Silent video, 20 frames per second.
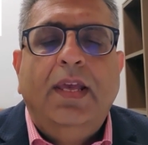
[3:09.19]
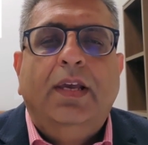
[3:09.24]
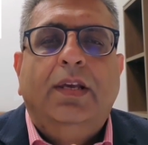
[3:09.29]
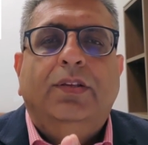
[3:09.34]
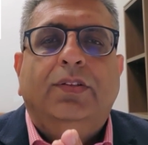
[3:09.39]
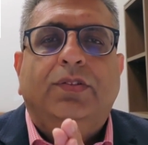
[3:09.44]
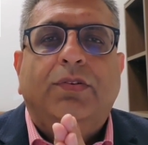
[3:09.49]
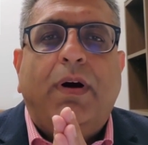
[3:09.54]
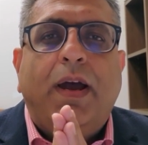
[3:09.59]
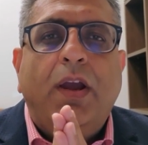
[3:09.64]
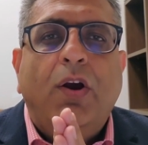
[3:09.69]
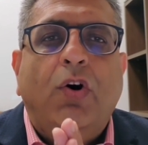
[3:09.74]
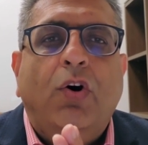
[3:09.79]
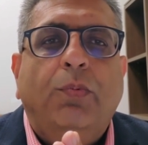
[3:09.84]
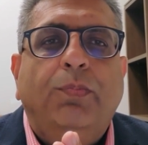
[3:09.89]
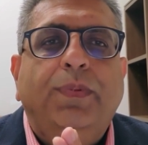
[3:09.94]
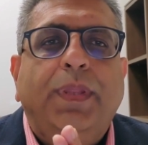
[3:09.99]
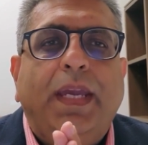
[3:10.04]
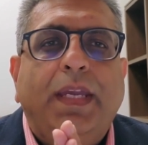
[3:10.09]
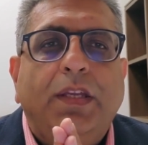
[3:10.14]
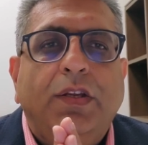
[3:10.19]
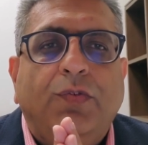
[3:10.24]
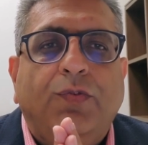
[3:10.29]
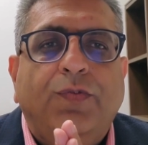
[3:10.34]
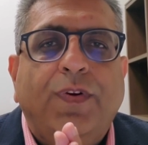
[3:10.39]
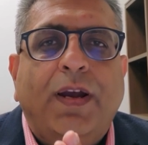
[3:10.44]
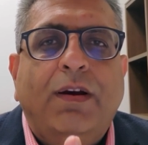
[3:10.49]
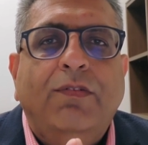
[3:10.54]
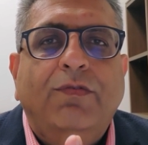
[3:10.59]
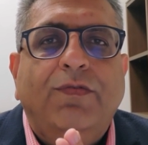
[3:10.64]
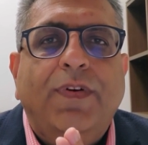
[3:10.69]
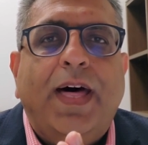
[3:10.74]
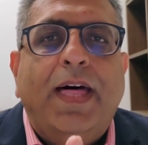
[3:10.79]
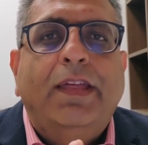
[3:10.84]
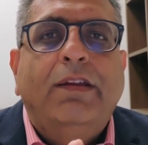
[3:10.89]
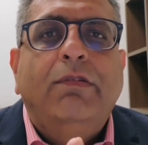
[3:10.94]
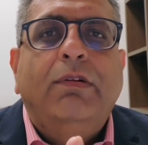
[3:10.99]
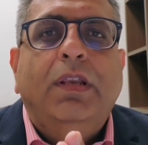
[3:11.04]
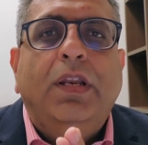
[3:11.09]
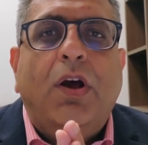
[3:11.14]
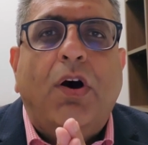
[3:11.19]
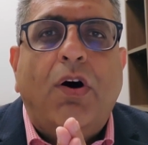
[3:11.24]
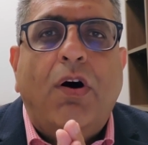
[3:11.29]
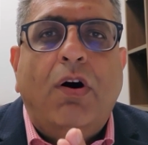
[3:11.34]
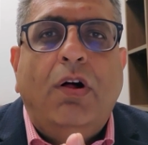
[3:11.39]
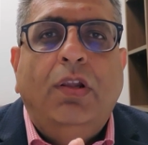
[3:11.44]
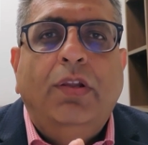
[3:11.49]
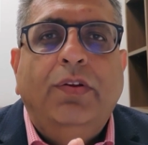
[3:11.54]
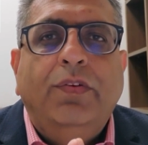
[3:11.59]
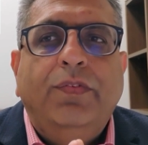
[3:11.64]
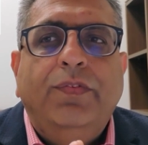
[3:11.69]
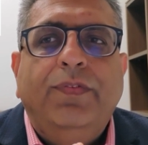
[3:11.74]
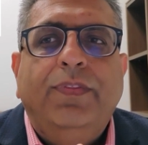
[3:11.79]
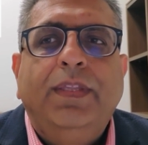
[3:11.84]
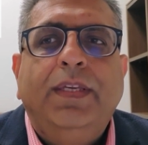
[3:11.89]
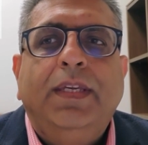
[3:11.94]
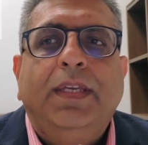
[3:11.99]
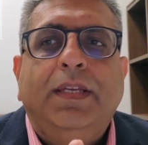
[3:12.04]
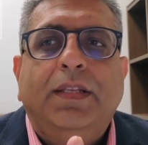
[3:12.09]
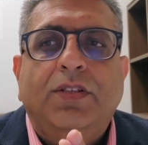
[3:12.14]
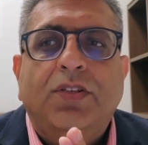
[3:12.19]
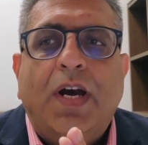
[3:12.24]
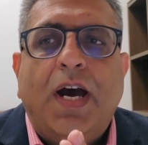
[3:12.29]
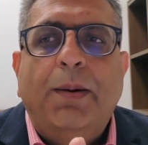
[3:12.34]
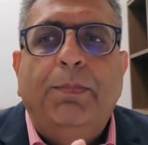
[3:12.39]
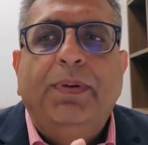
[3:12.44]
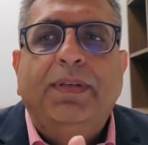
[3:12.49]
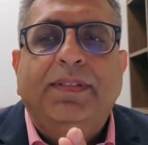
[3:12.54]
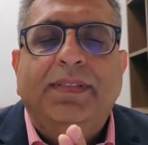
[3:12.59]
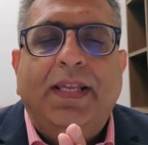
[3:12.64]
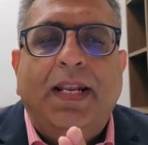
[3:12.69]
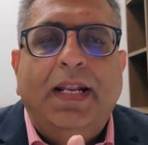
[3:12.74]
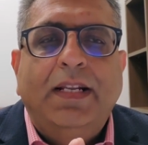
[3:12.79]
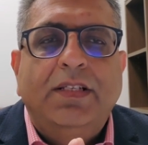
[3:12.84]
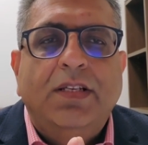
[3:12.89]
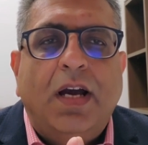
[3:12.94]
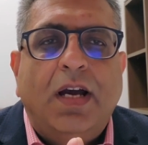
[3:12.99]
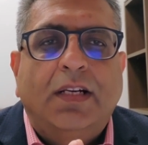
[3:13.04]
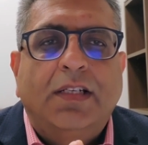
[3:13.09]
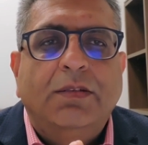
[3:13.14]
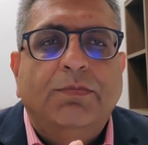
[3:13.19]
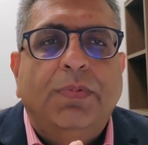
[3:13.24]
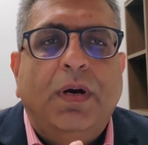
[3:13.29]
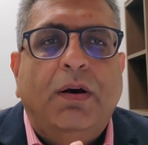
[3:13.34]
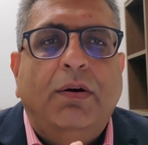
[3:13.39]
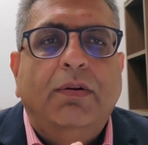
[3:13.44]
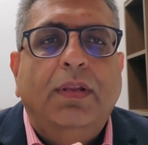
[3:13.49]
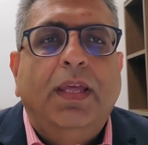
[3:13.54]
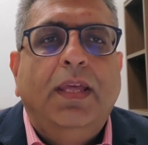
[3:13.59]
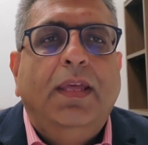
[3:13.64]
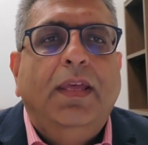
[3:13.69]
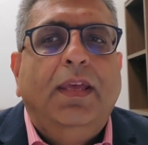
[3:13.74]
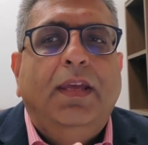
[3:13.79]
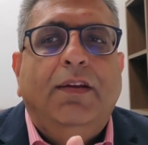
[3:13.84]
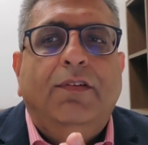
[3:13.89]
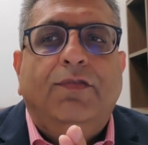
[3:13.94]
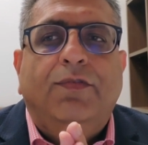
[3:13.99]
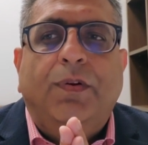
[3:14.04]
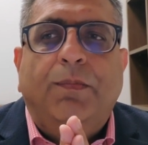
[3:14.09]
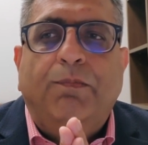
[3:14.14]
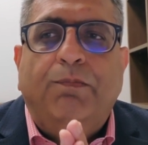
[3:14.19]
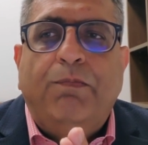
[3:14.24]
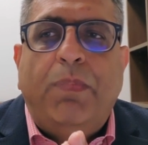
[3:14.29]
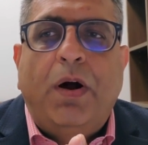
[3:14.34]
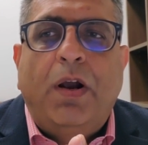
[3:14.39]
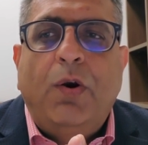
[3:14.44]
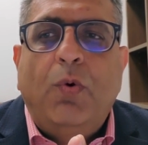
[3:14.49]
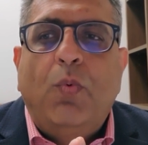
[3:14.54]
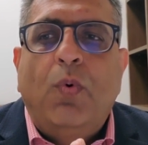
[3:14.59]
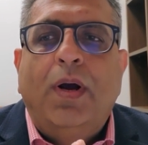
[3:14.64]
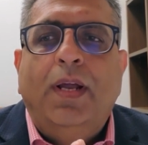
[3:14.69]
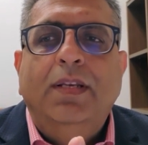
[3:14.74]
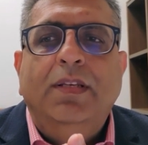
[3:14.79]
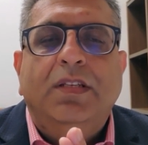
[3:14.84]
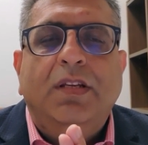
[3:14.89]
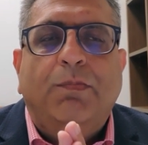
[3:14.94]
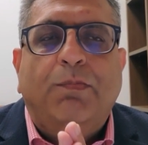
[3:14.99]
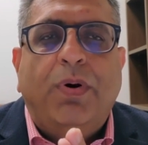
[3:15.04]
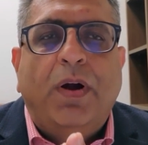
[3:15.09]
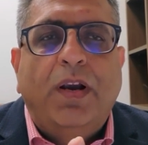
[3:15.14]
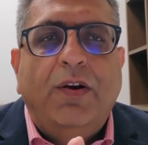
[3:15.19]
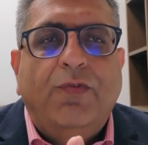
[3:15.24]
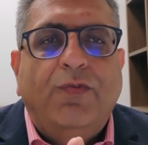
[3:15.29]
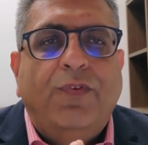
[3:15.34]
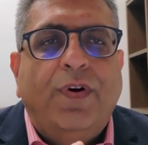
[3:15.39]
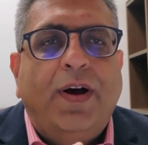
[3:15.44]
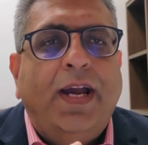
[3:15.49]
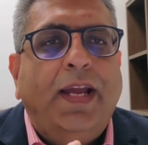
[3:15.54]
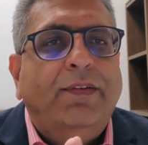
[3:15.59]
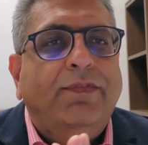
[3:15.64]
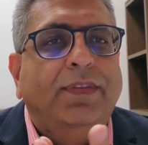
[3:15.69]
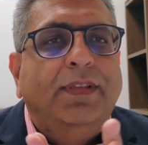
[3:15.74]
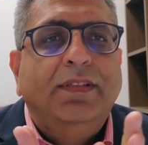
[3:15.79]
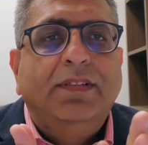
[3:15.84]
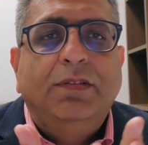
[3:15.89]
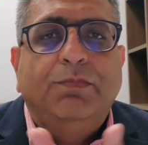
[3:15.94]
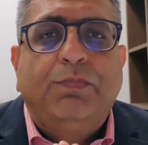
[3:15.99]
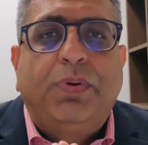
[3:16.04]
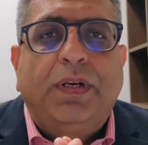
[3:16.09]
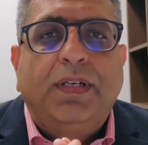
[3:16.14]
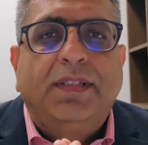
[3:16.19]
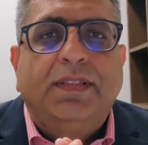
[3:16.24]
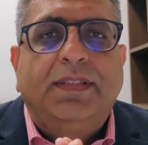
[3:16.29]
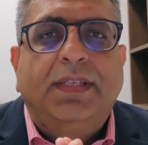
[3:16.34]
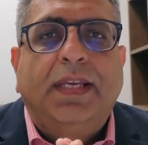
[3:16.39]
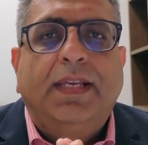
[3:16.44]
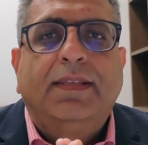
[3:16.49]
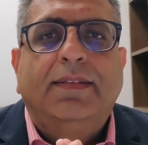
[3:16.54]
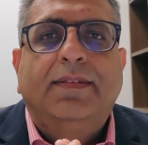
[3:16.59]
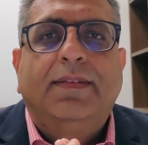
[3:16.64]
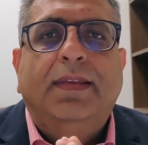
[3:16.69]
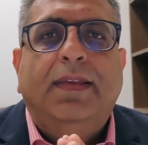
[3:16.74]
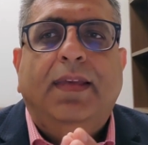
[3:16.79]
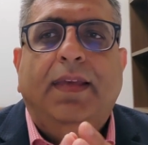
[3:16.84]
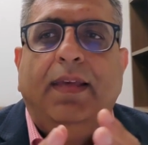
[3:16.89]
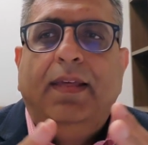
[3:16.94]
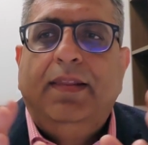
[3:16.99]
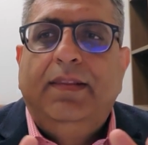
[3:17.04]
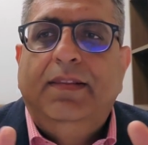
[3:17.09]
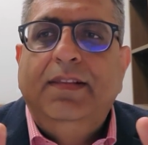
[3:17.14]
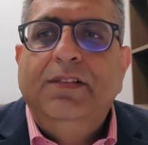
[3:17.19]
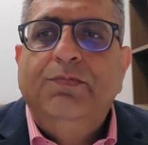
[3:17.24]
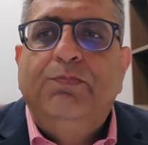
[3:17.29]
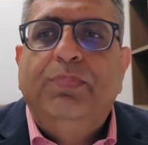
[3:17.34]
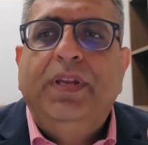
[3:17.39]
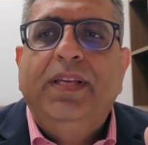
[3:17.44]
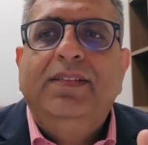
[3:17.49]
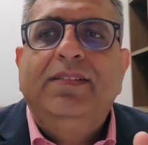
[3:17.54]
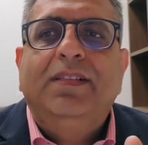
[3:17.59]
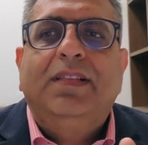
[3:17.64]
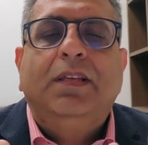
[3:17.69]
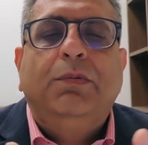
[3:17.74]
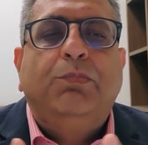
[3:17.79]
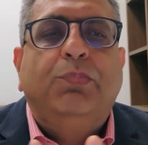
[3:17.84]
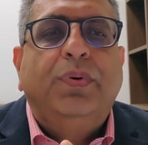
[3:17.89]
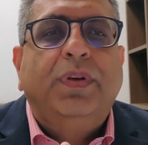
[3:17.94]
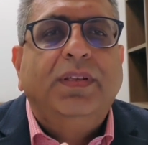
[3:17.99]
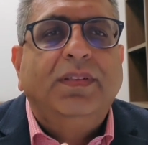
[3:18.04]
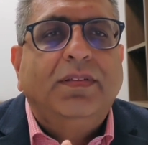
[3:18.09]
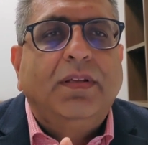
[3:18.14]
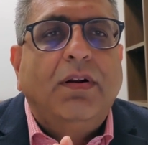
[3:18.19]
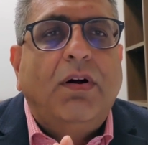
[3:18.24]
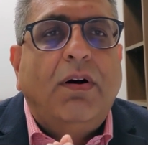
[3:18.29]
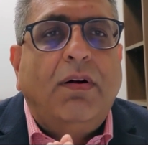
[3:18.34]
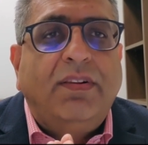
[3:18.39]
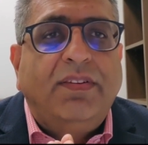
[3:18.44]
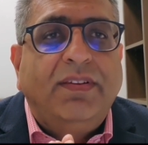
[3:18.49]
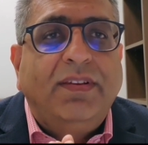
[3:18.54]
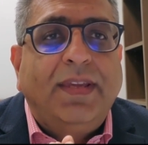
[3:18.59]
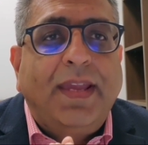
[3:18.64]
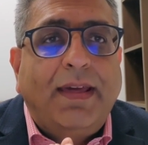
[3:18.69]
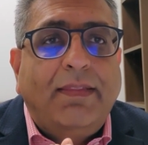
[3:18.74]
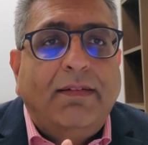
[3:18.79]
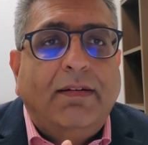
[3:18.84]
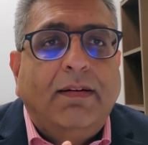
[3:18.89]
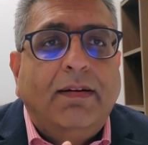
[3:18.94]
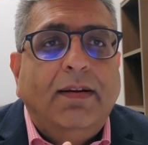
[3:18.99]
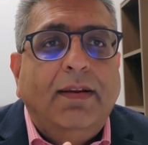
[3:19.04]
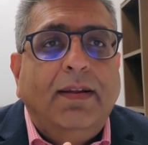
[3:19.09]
So I hope that you found value in all of the topics that I talked about from part 1 to part 5. This is part 6. This basically brings it all together.